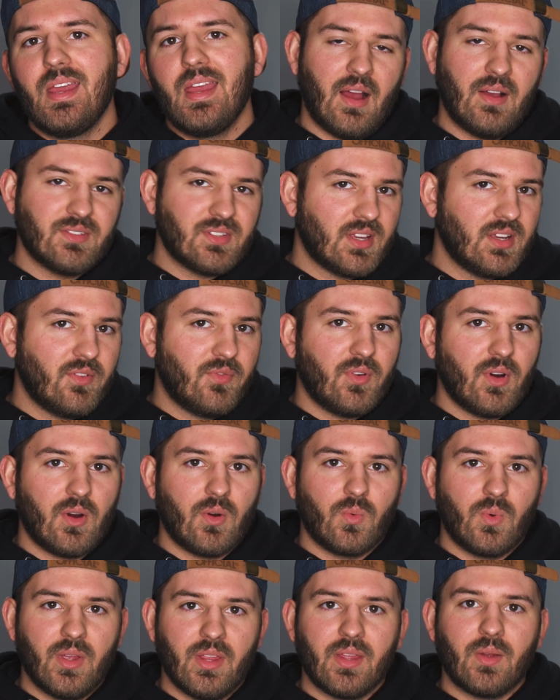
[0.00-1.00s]
I was looking for a
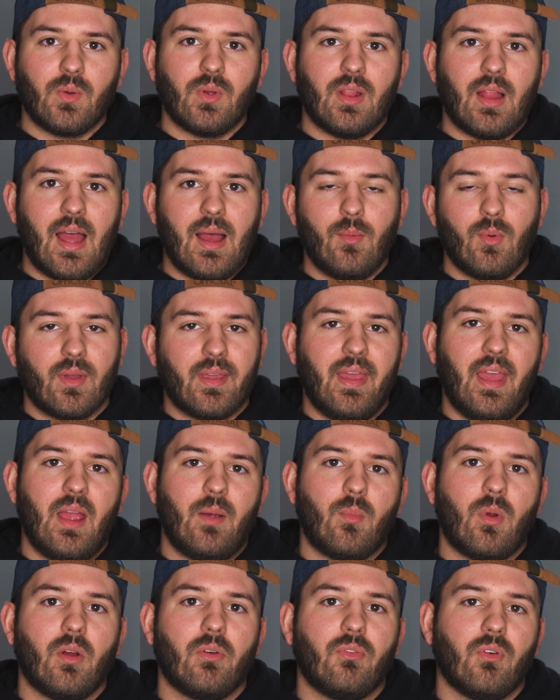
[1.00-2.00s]
really reliable
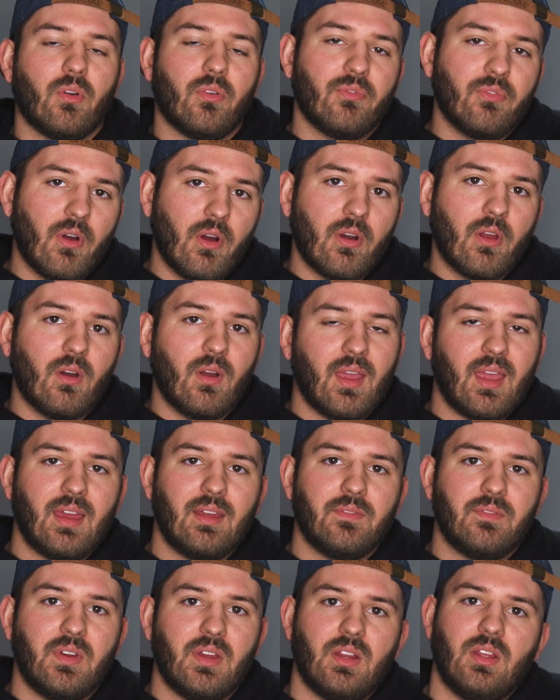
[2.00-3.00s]
camera for photo
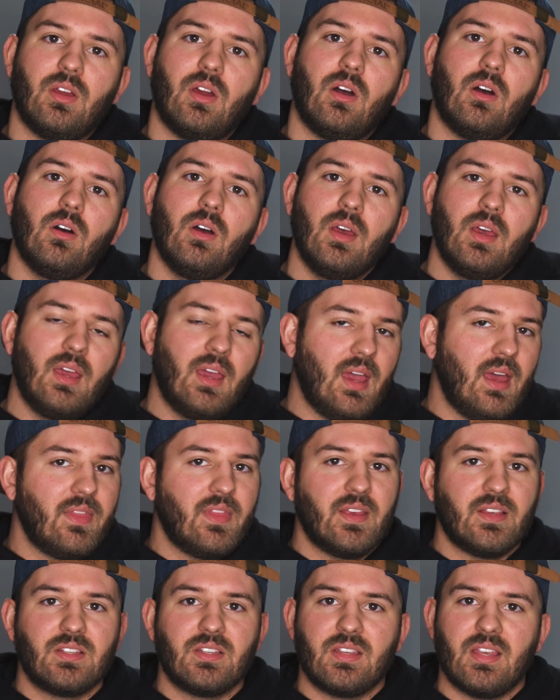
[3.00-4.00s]
and video,
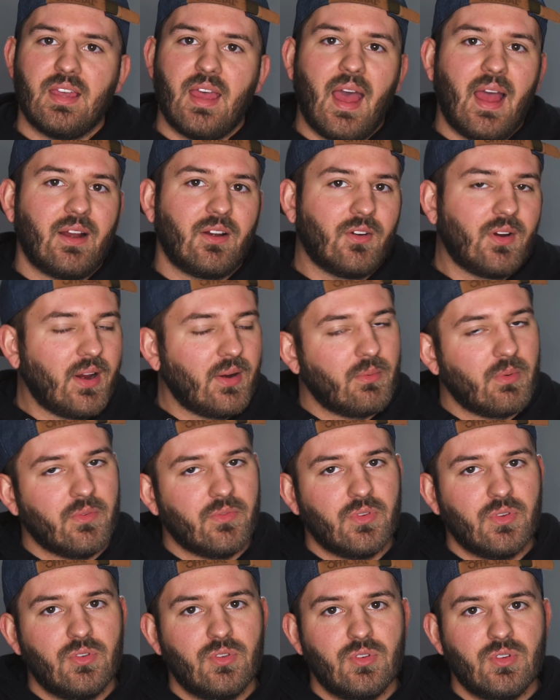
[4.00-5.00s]
and this had great
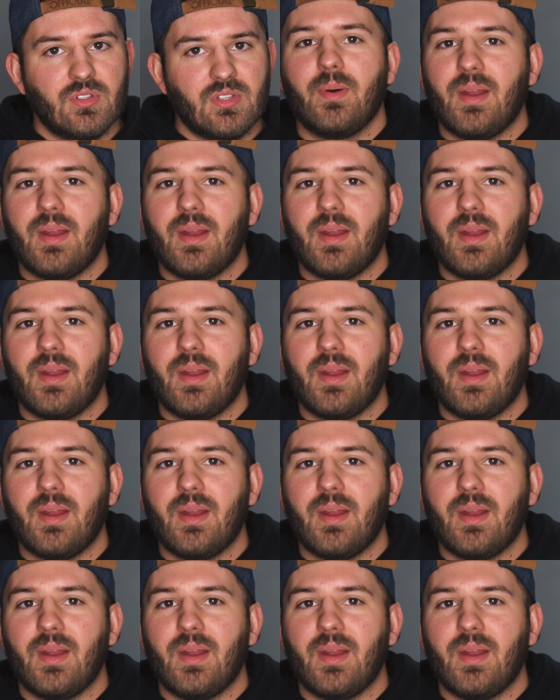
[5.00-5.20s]
reviews.